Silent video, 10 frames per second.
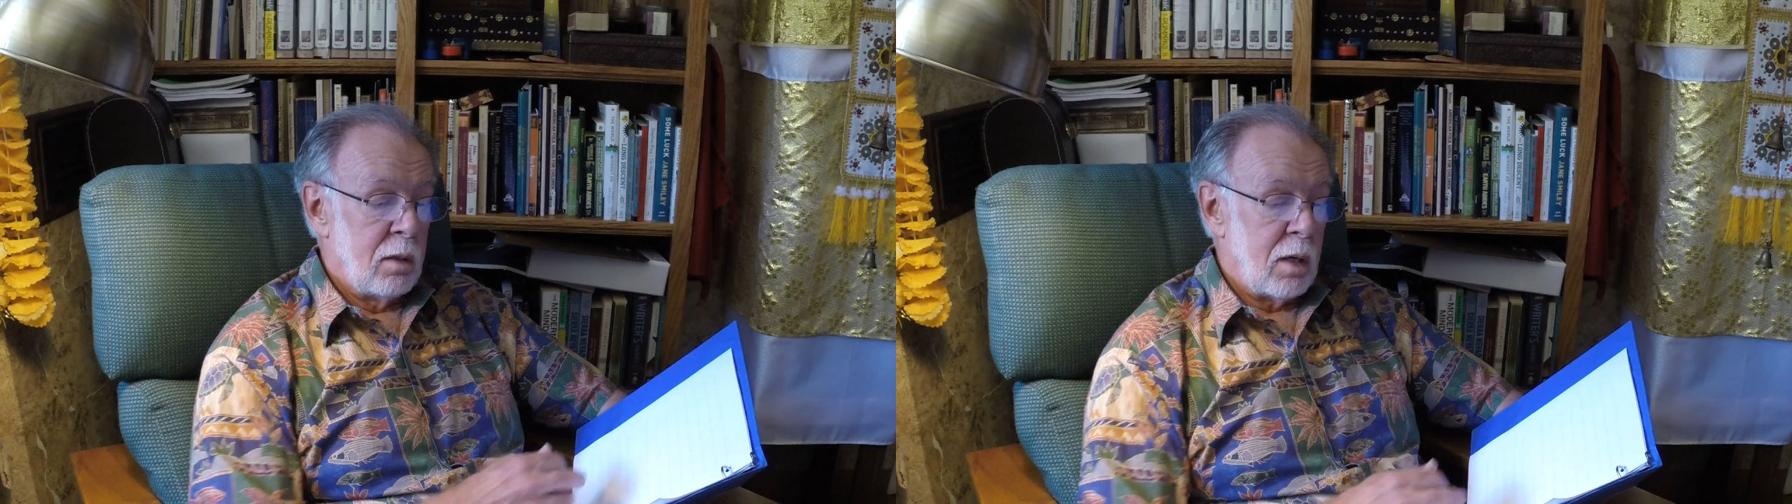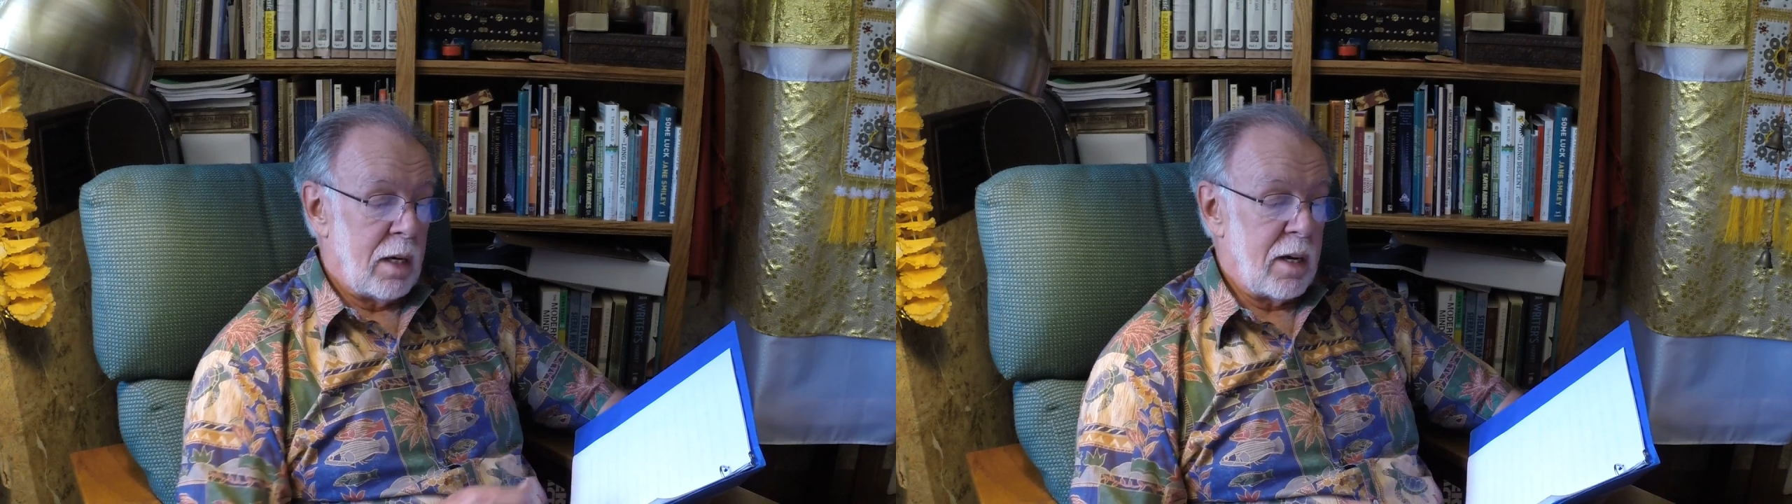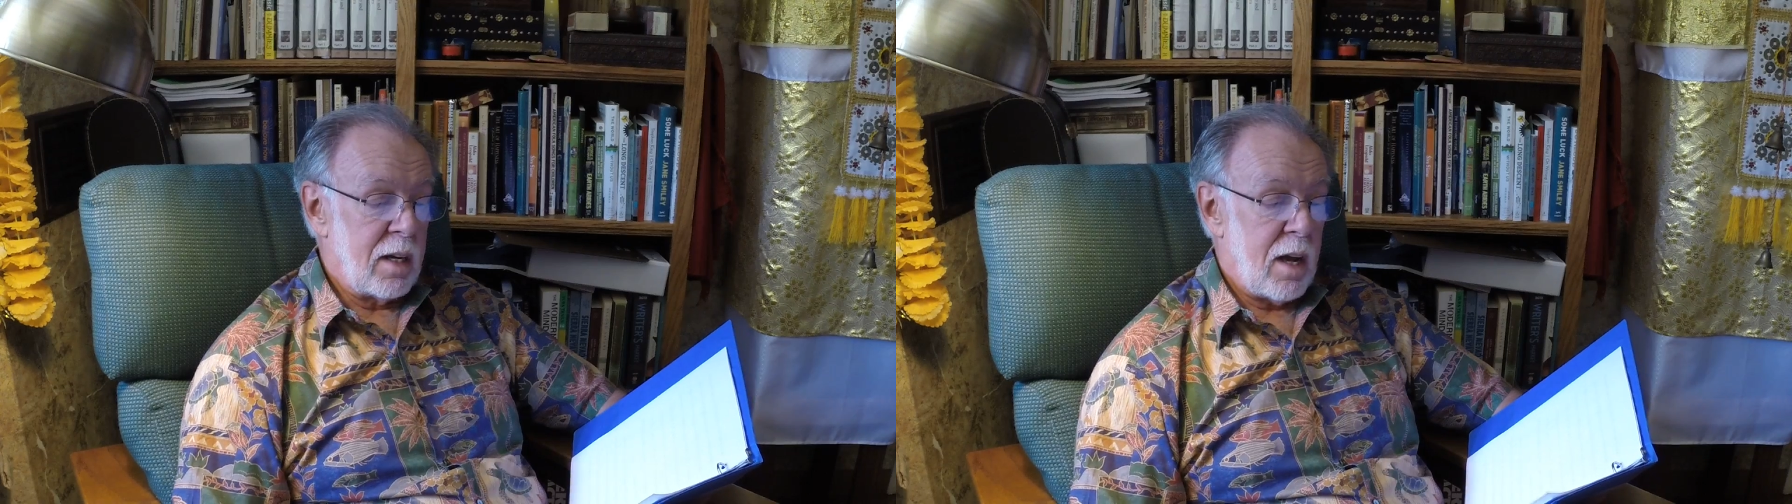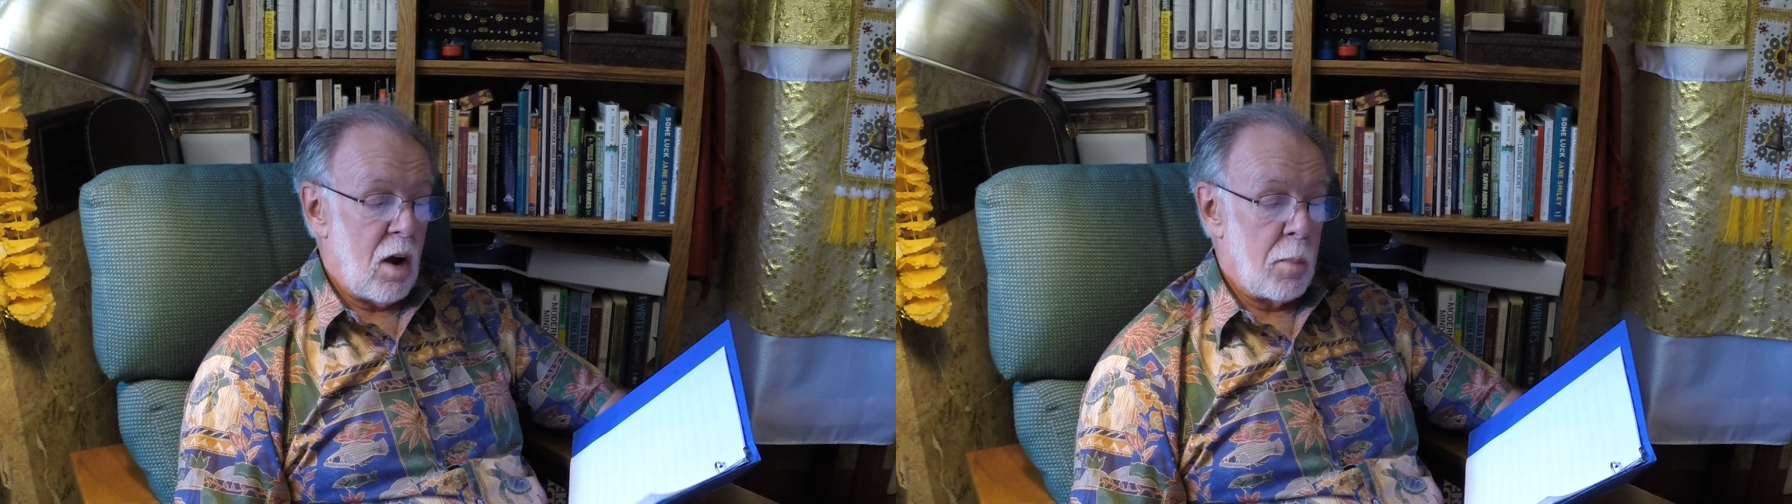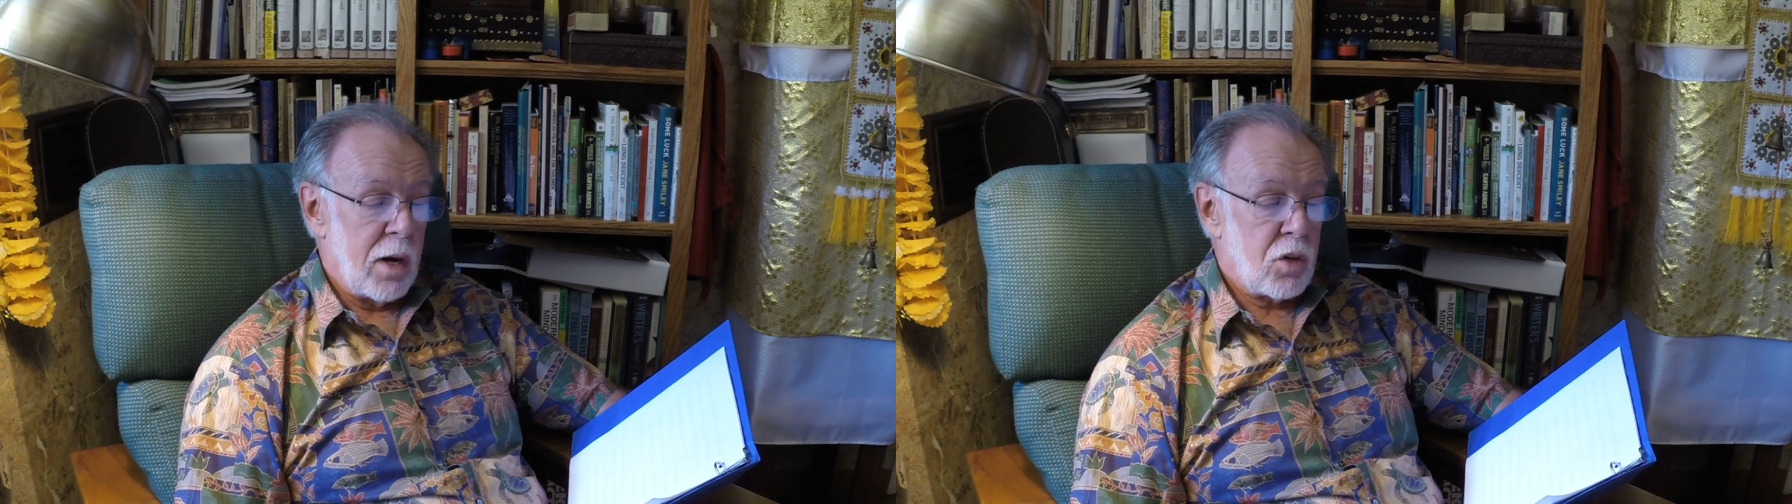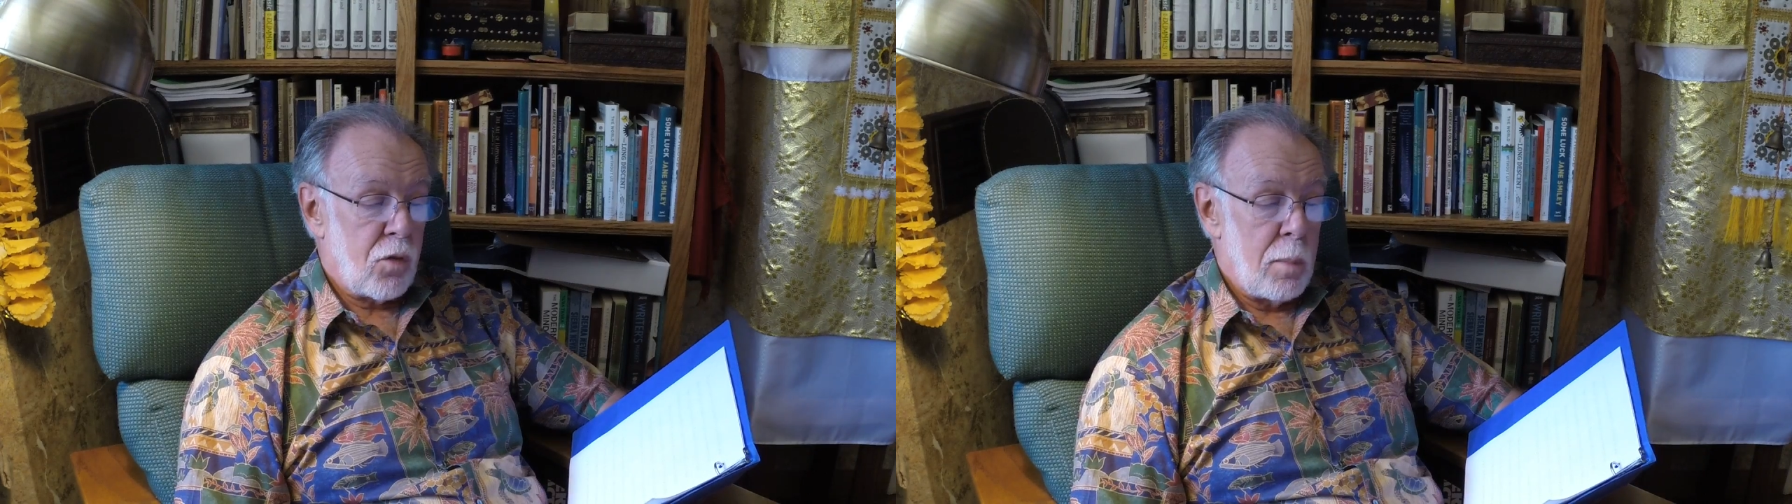I didn't care much for